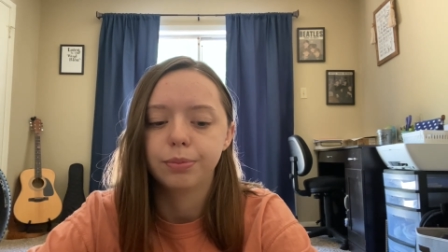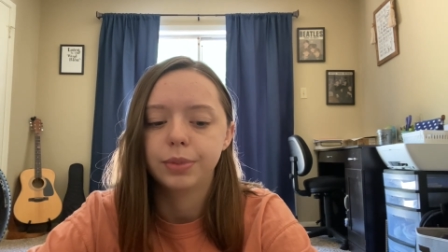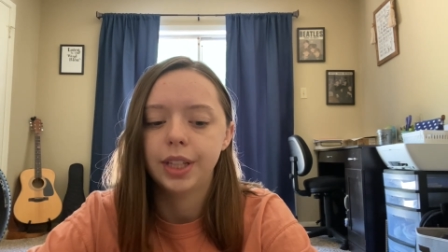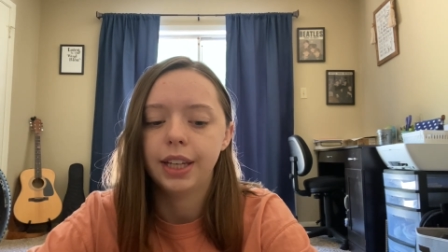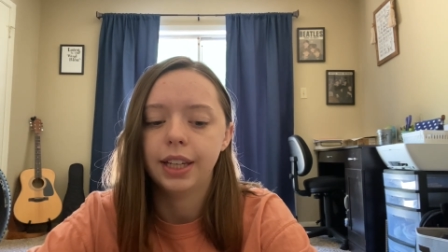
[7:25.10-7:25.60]

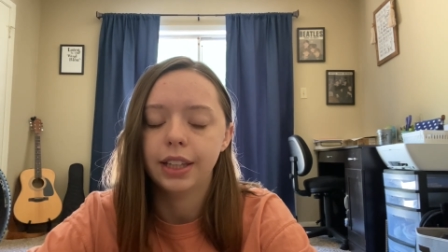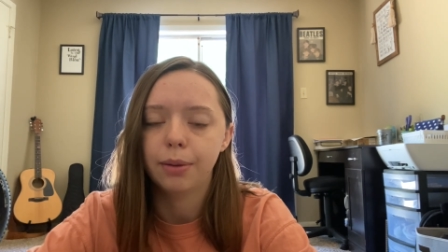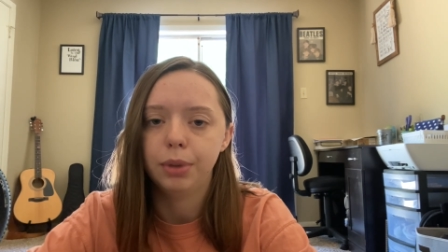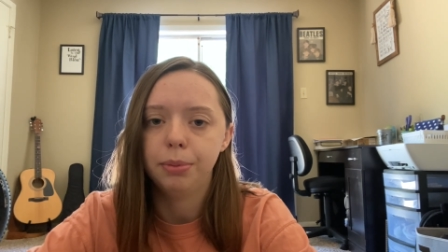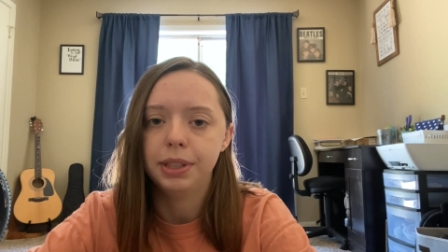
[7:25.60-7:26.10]
taking that
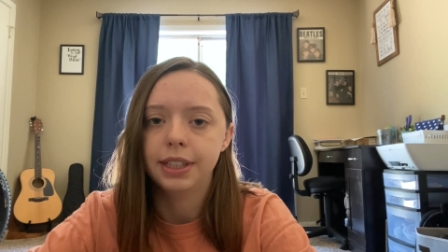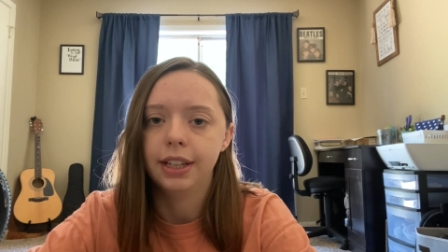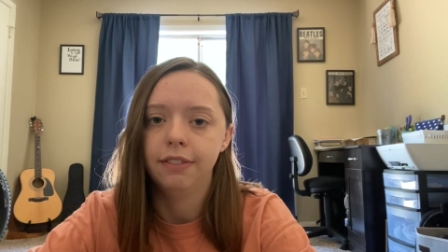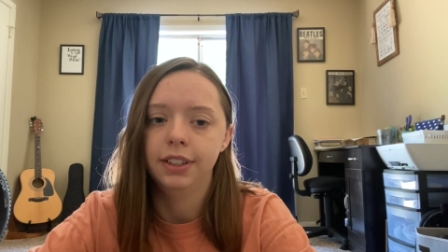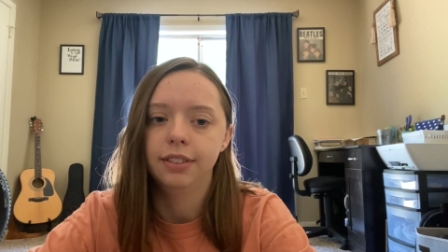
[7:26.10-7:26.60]
baby to
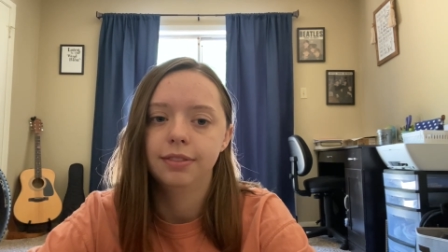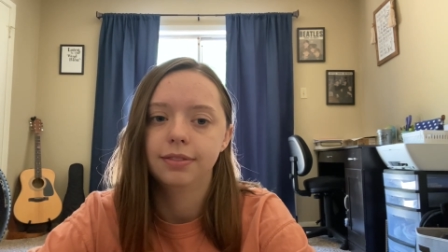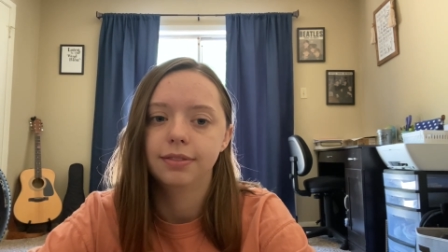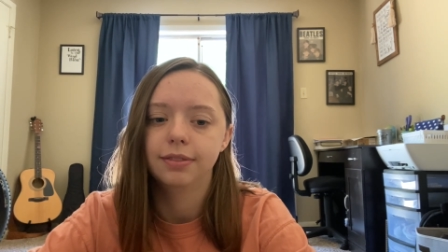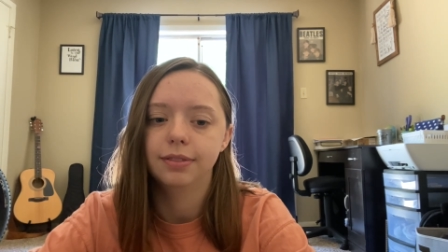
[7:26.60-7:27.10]
heaven.
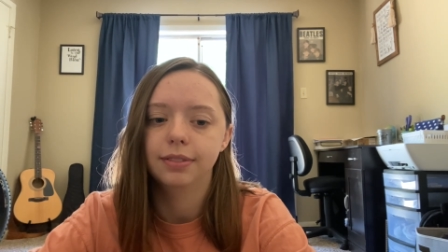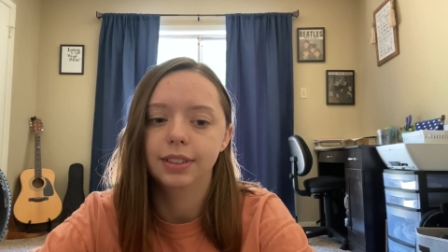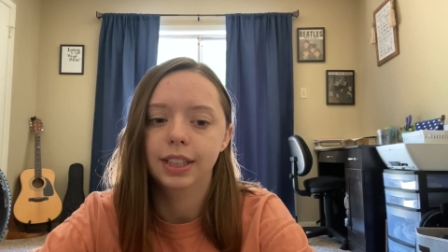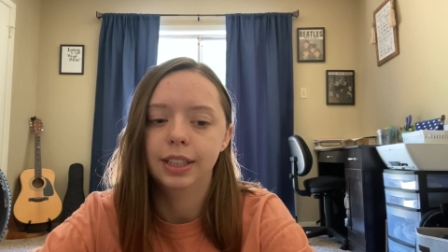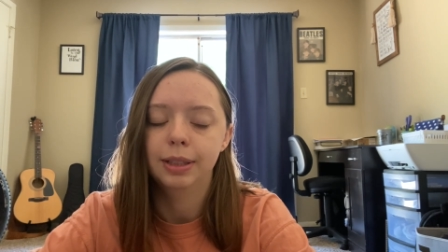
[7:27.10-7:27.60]

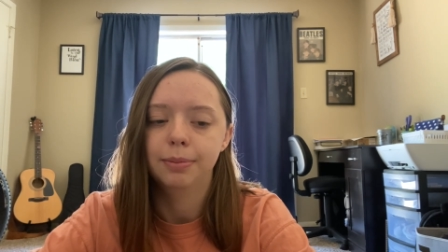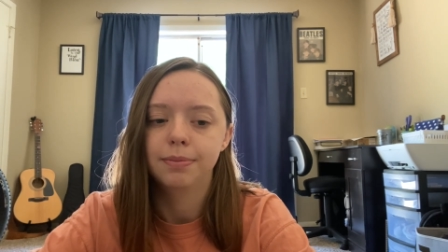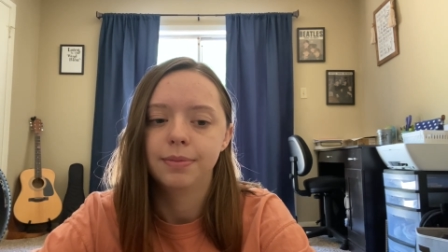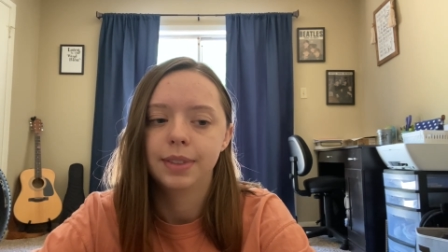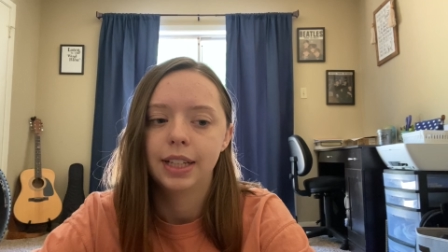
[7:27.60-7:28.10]
Um,